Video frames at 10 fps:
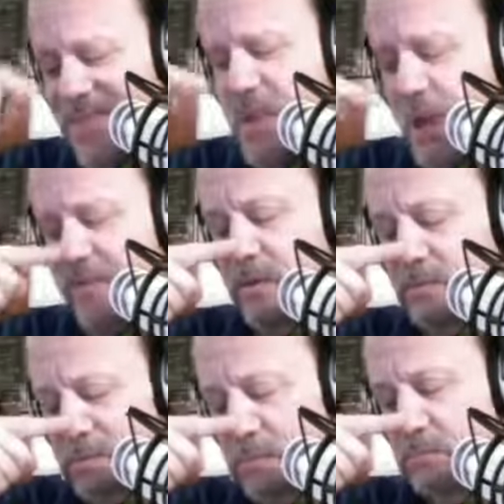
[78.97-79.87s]
This author
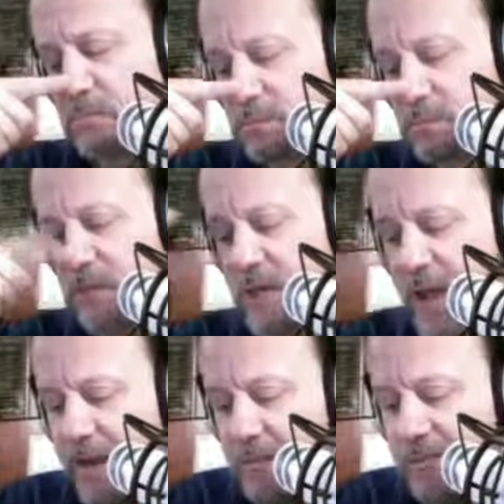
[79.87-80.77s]

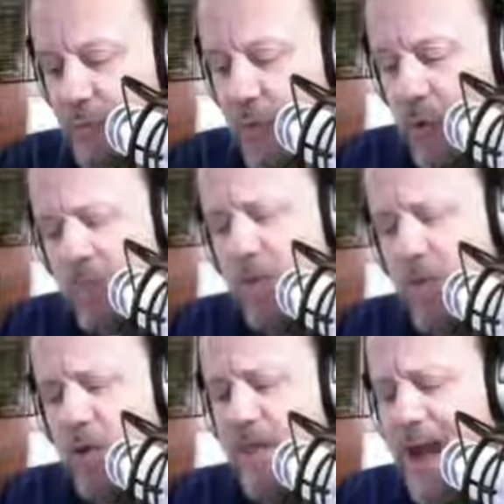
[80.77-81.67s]
tonight wrote a
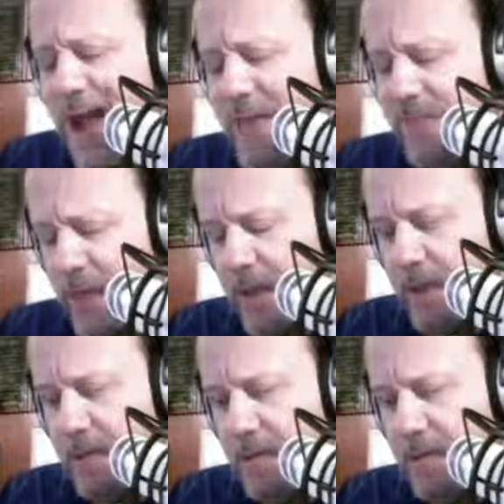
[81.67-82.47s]
book that I think